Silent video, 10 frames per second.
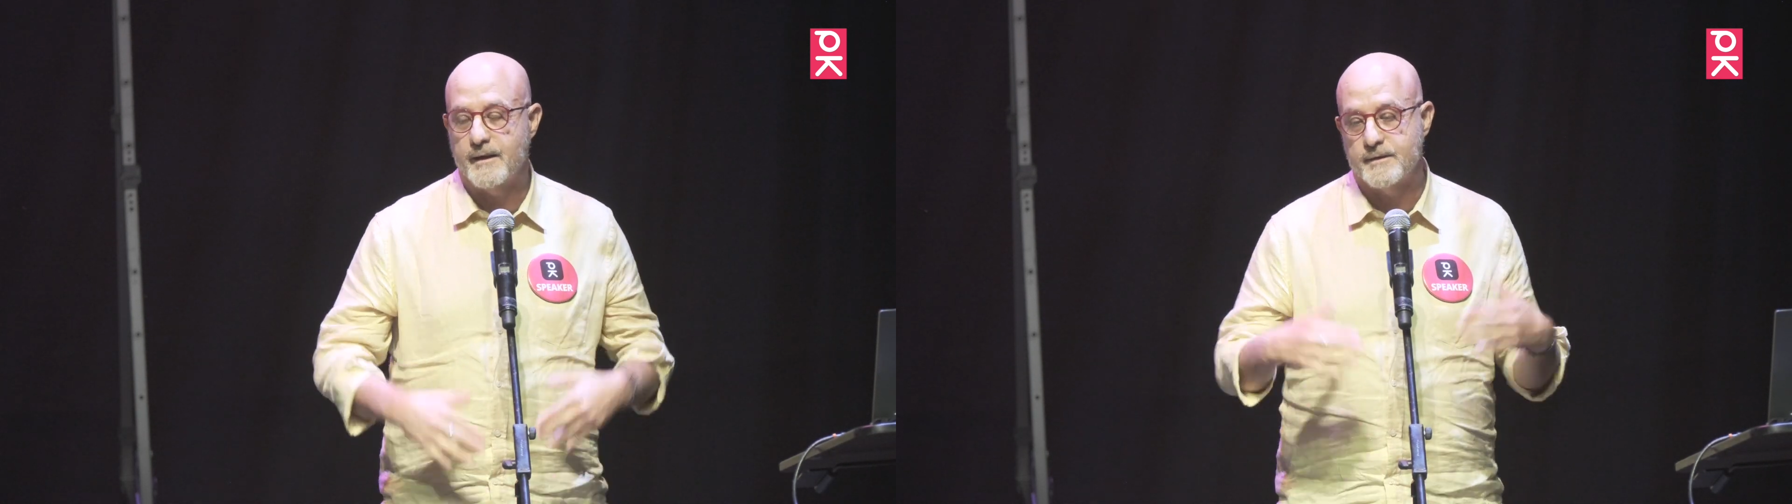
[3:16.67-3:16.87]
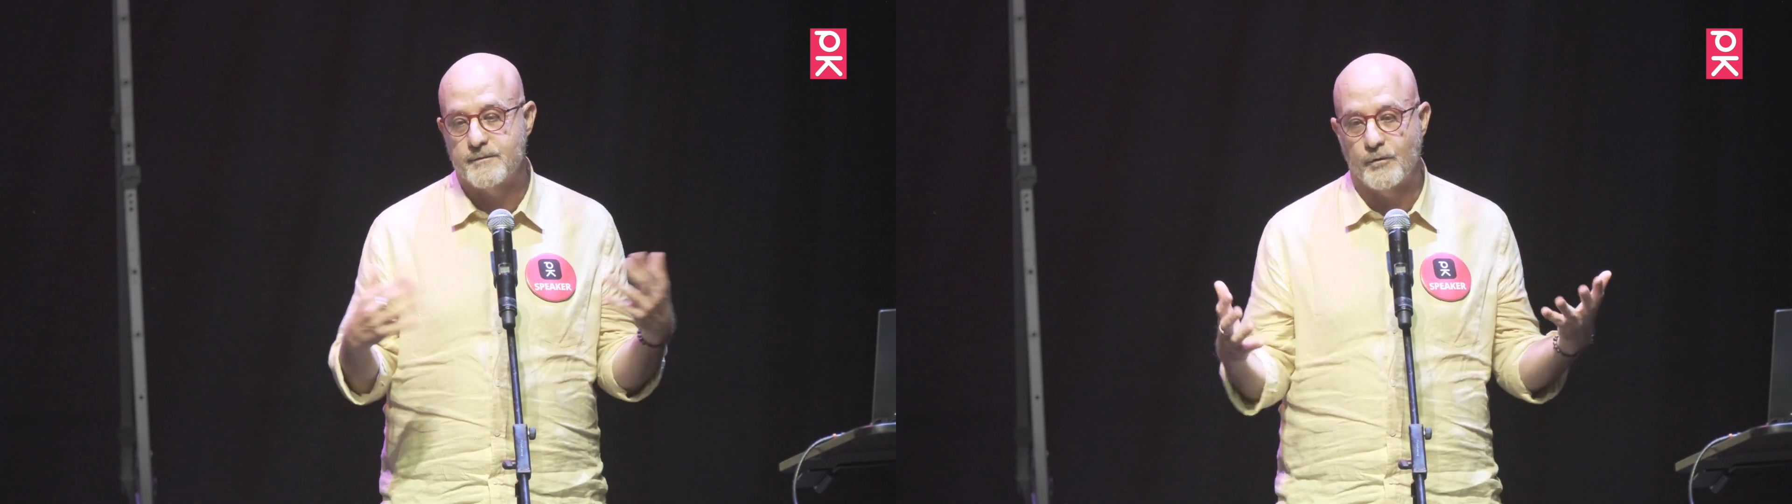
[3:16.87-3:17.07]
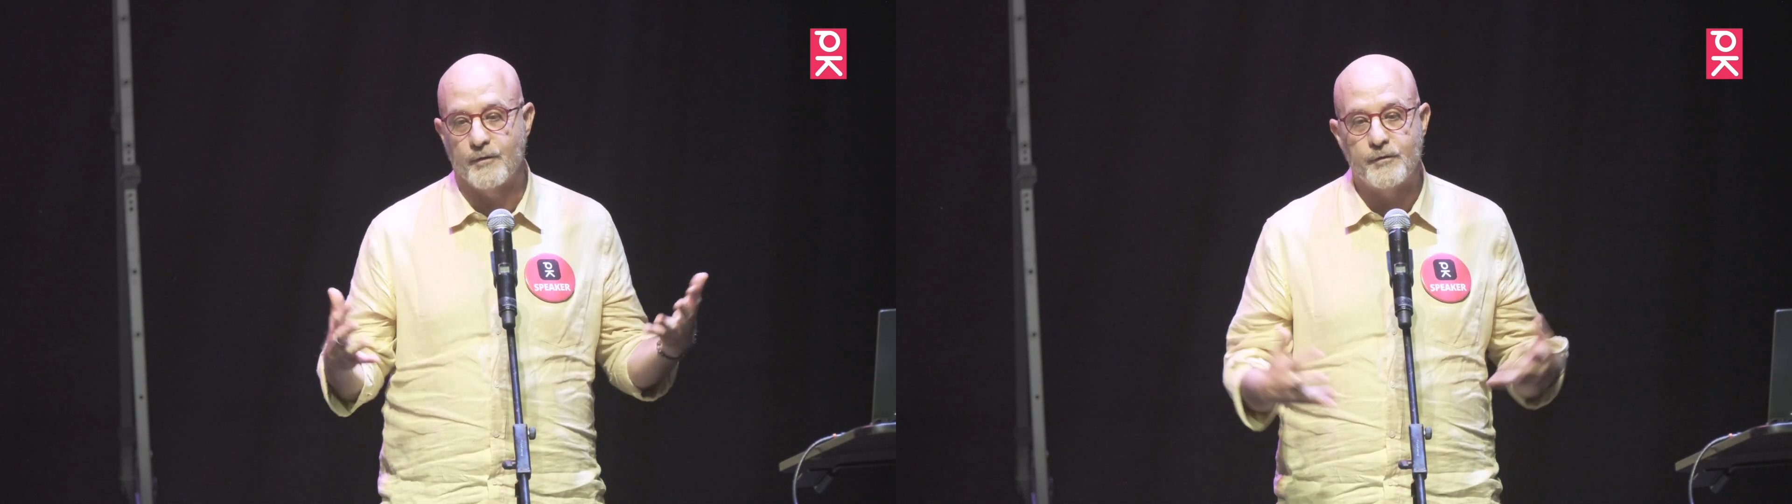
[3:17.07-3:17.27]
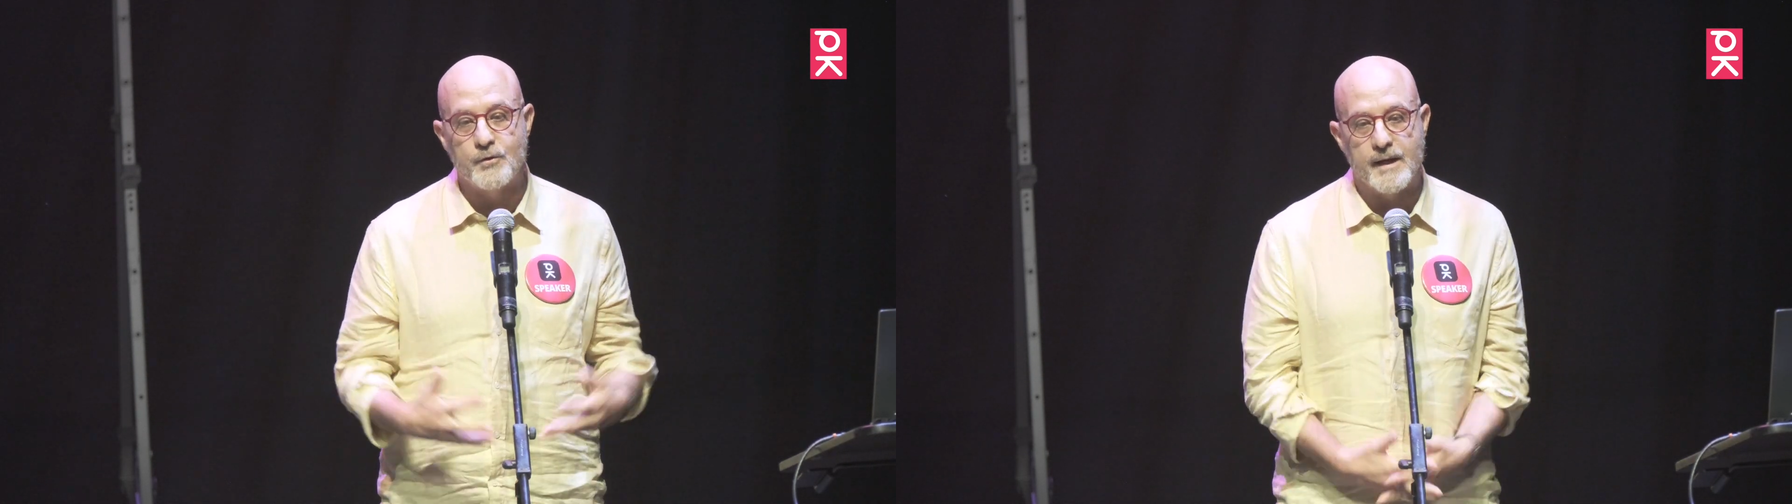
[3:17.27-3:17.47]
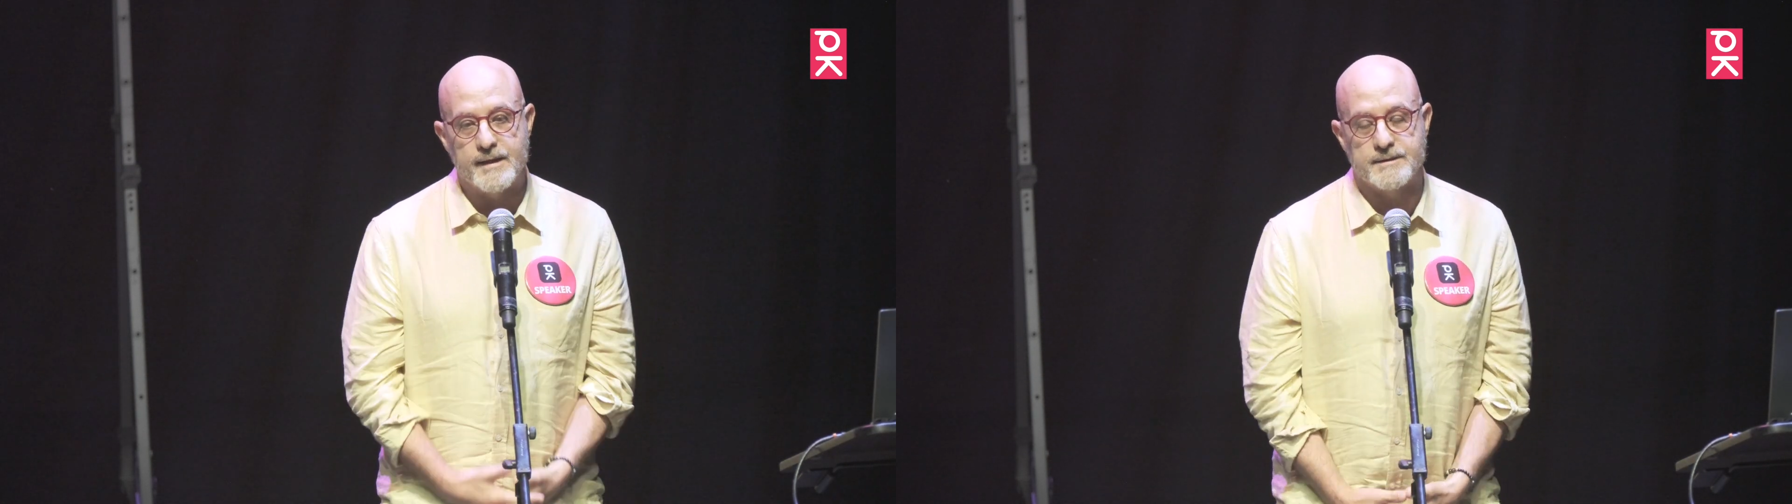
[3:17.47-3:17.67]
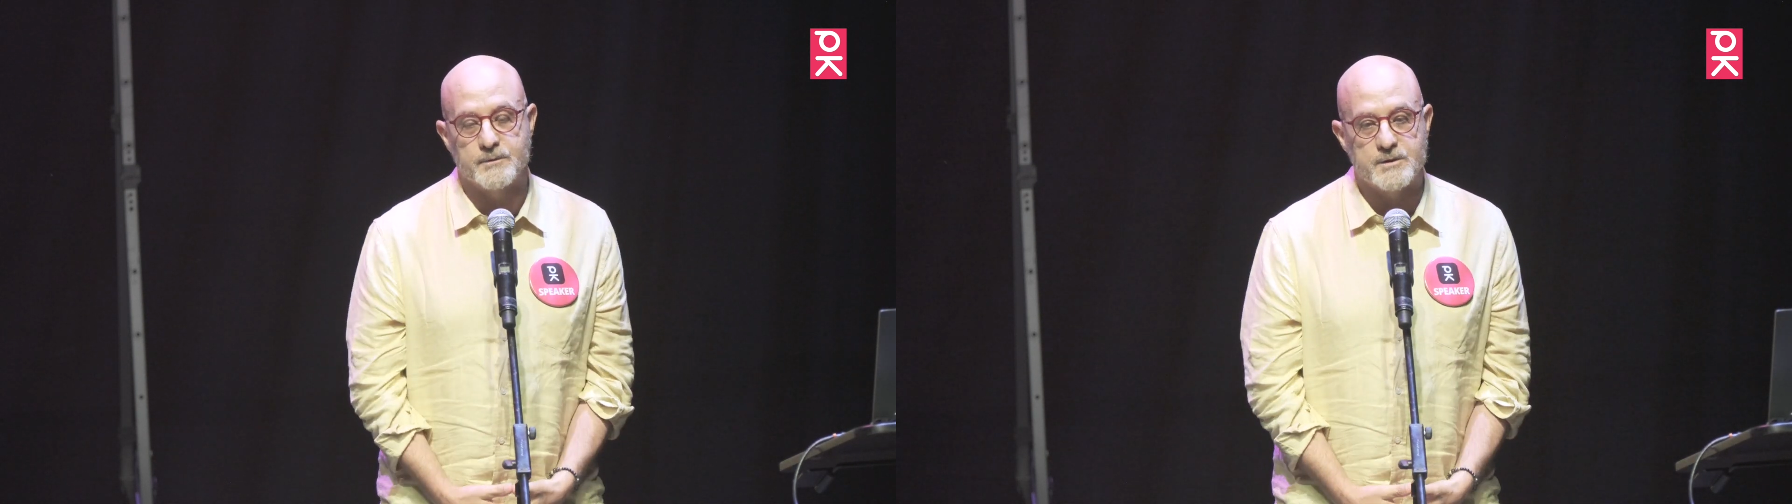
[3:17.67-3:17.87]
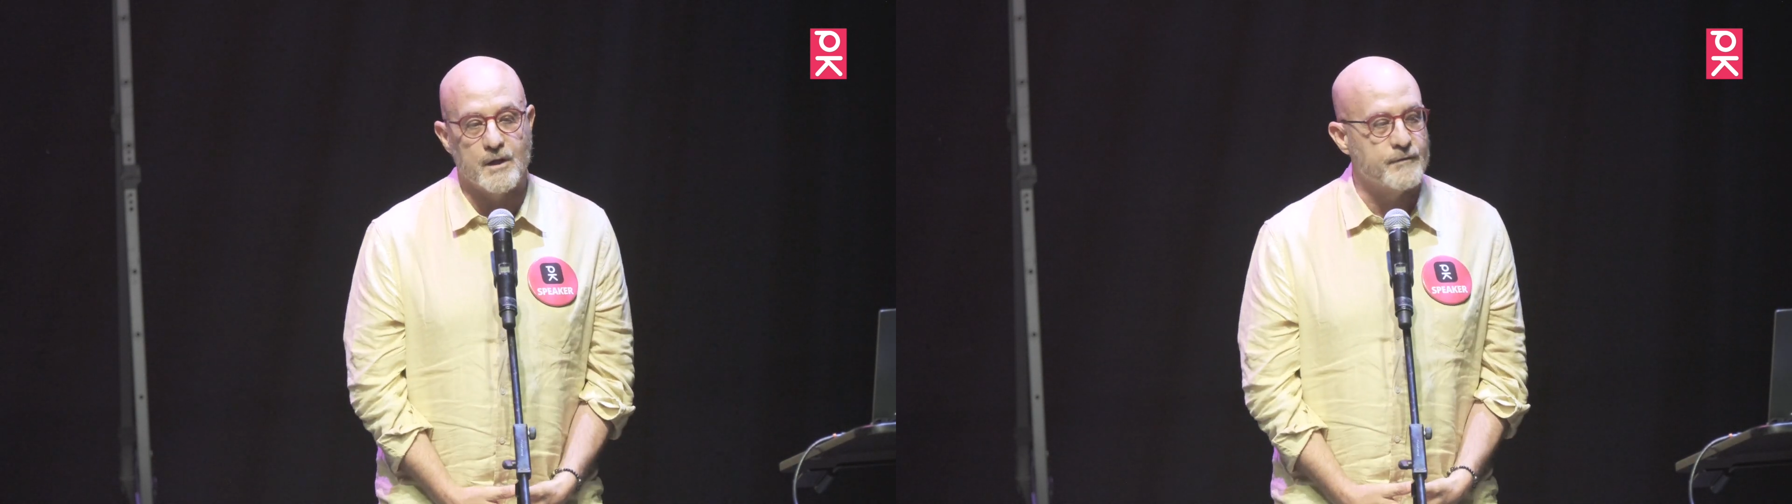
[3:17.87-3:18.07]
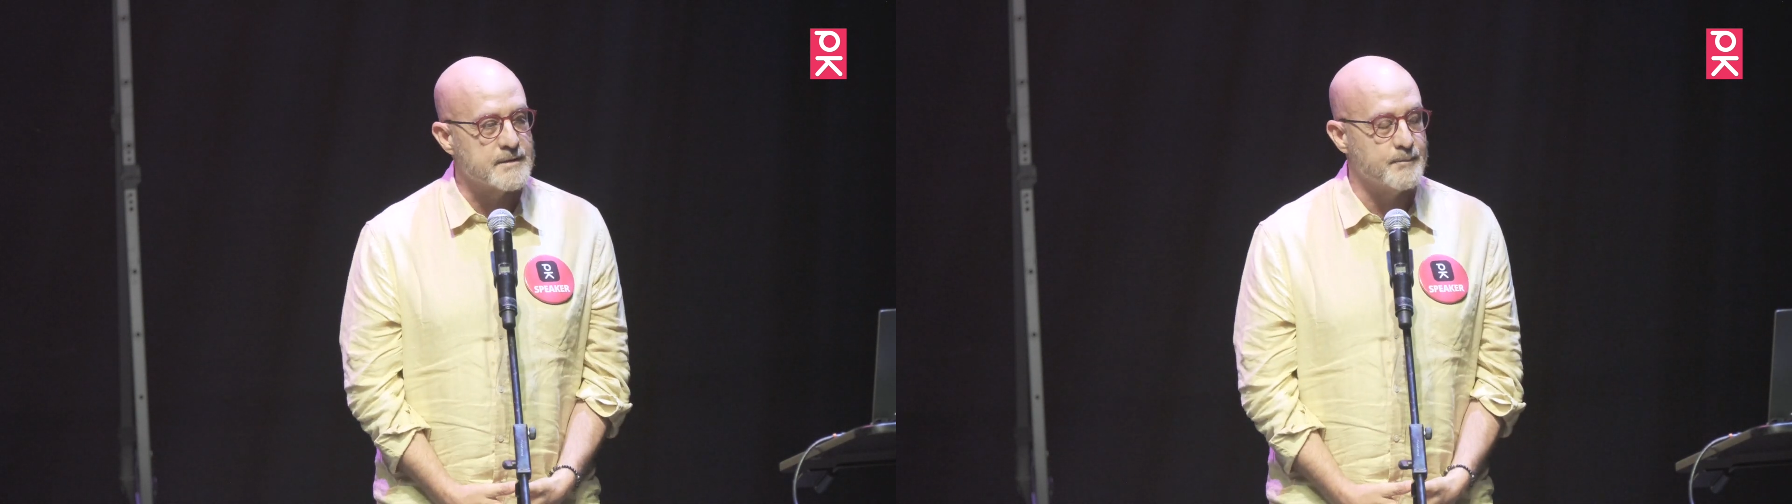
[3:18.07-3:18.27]
and for a few days there was no
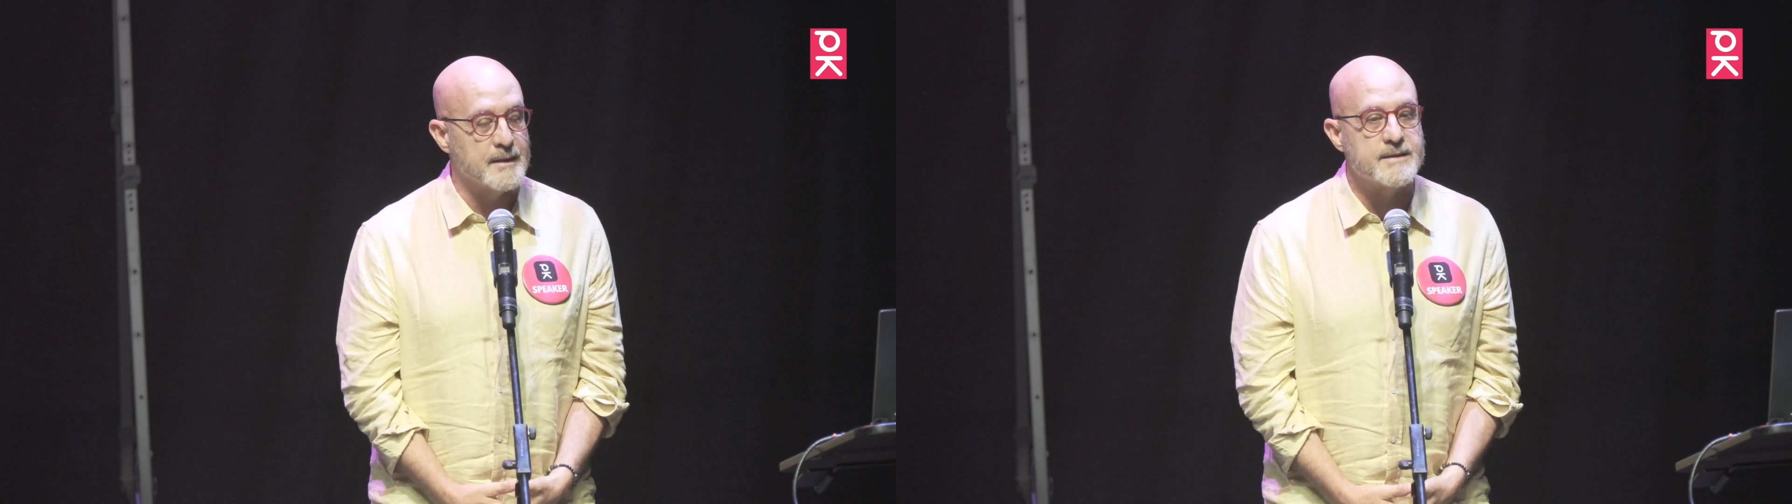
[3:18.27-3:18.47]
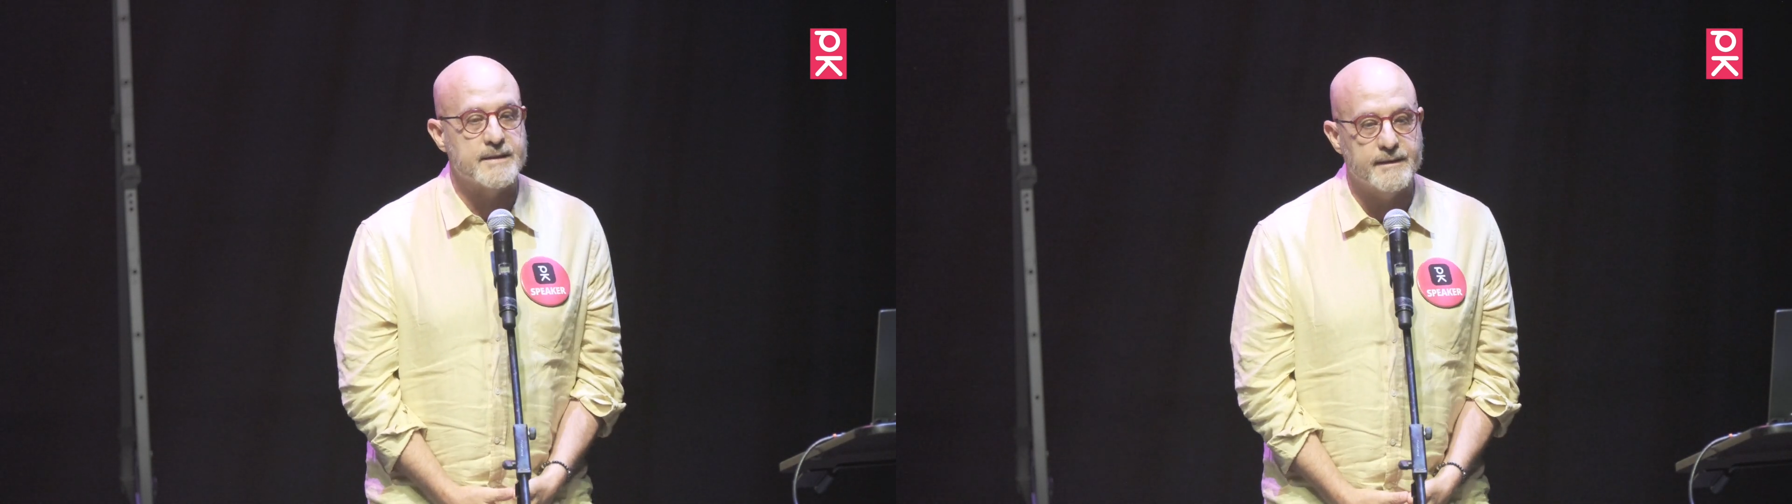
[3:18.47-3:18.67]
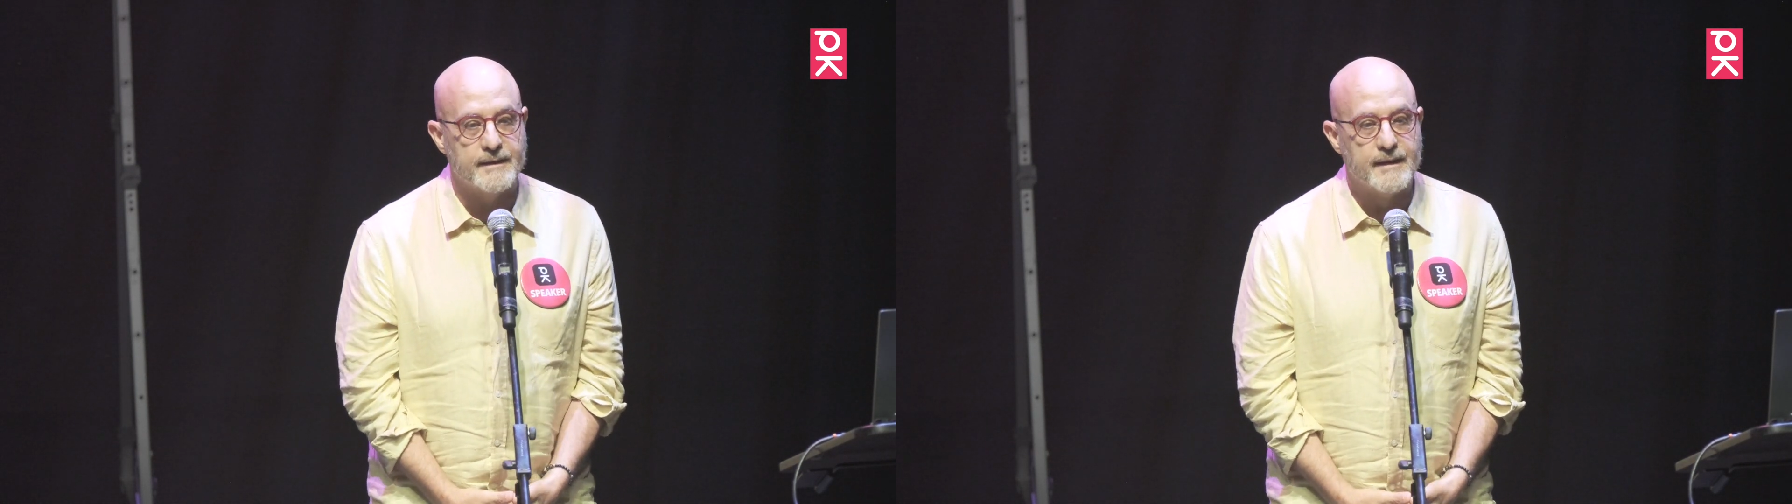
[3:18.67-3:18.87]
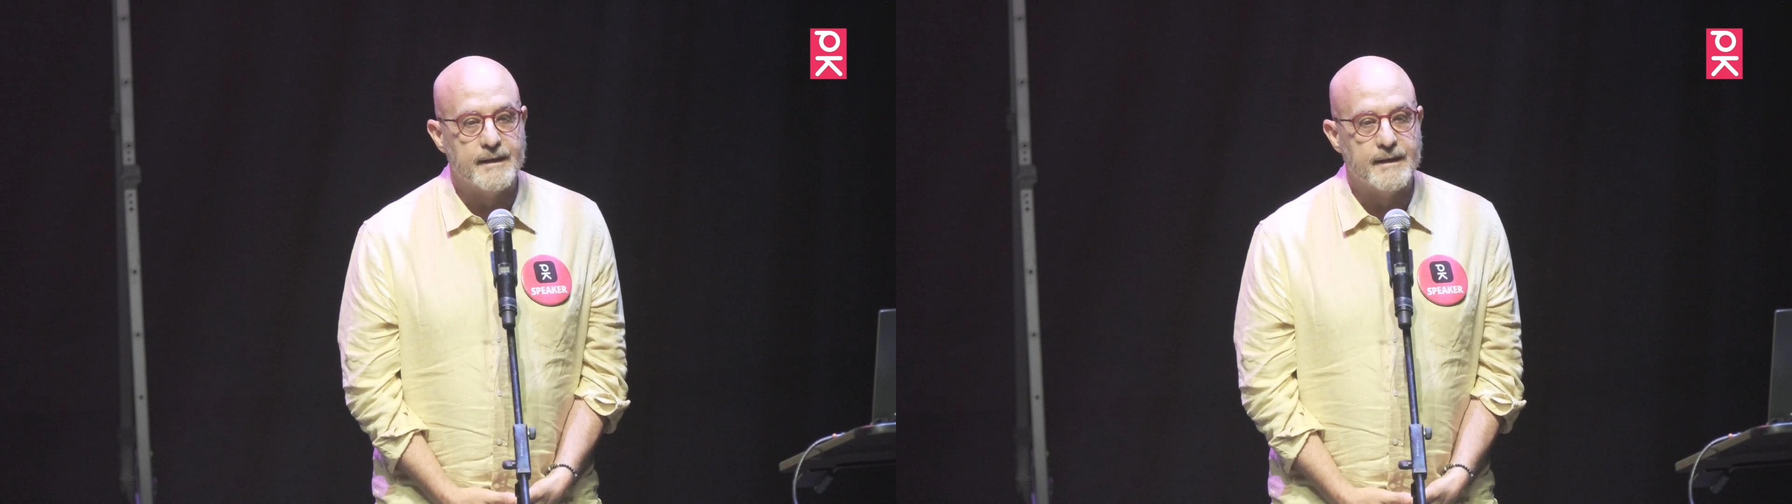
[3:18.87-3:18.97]
visibility.